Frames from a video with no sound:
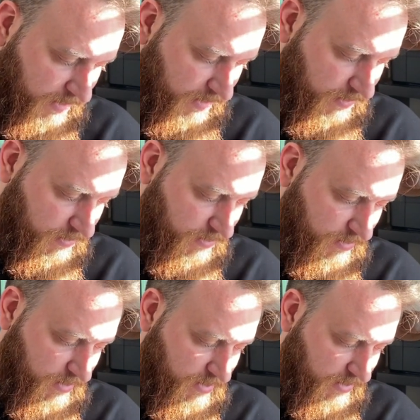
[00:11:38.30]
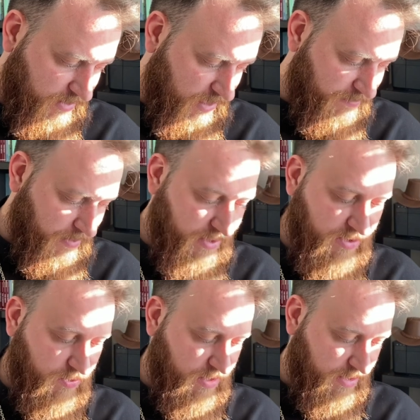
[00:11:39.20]
it, it's like St.
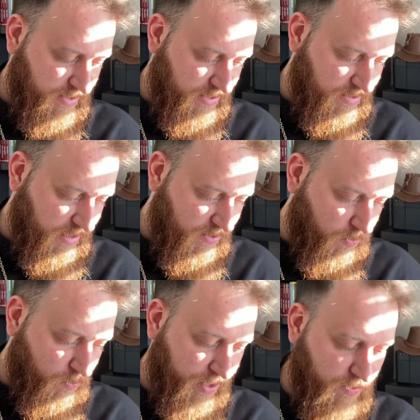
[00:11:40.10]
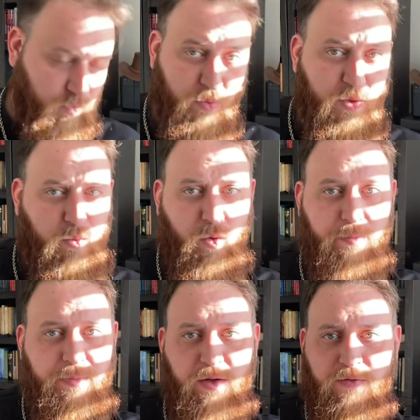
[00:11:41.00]
Paisios said, it's like when we
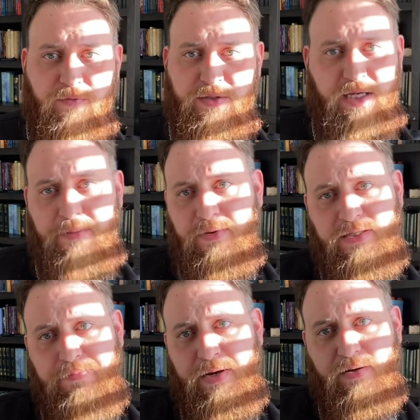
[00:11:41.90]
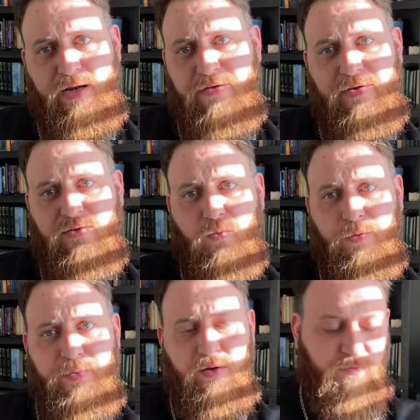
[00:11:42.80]
warm milk. For example, as a parent, I've had to
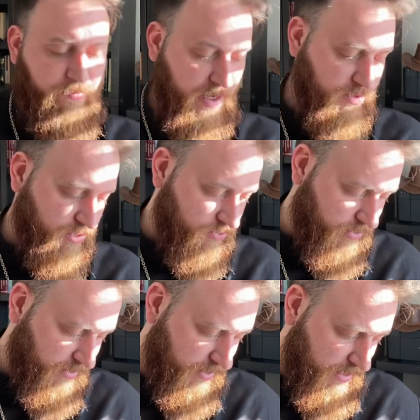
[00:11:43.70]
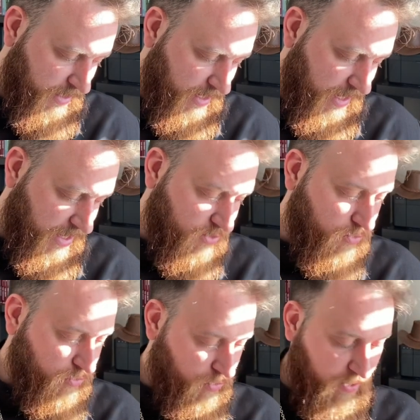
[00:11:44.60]
warm milk for my children, and
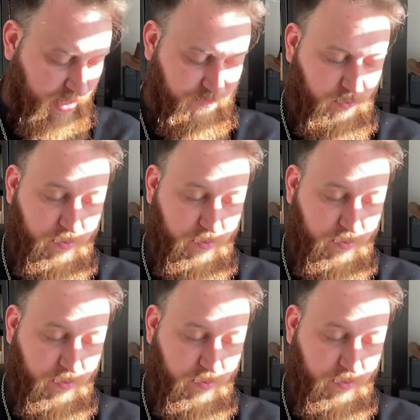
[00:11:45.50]
you do have to